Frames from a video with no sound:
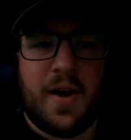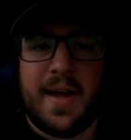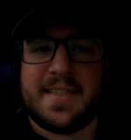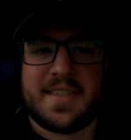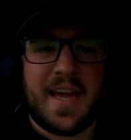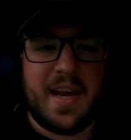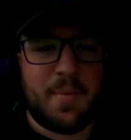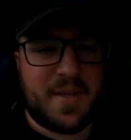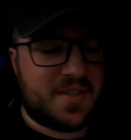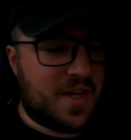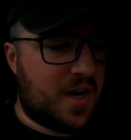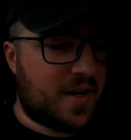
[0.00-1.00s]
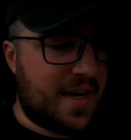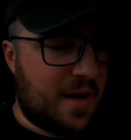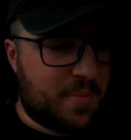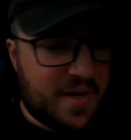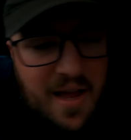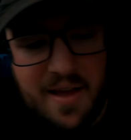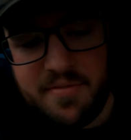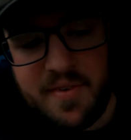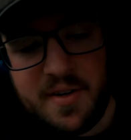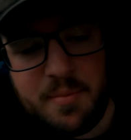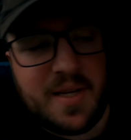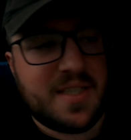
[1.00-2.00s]
All right, it's getting a bit darker now, but I have
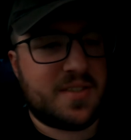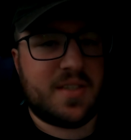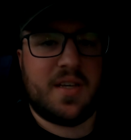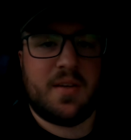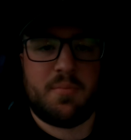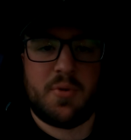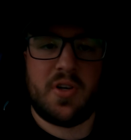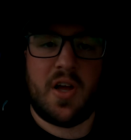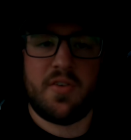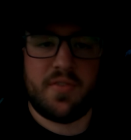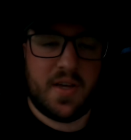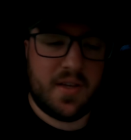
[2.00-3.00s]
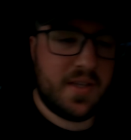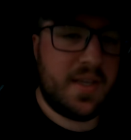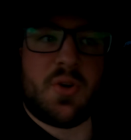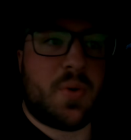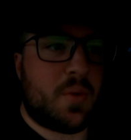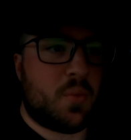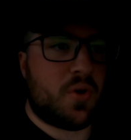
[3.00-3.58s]
found a place to pull over, give it a quick